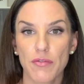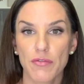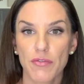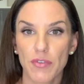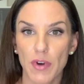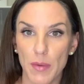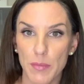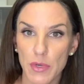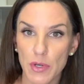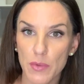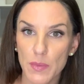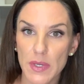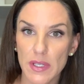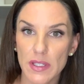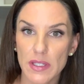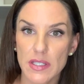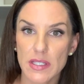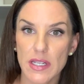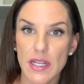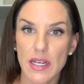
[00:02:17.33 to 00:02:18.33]
from your real
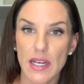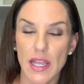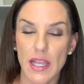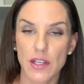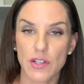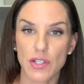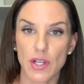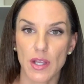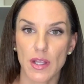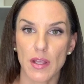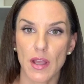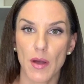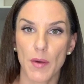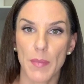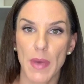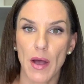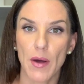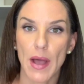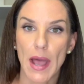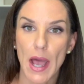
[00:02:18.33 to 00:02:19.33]
estate agent
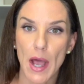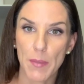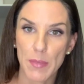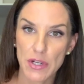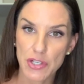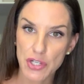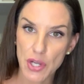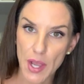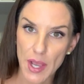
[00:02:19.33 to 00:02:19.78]
about how much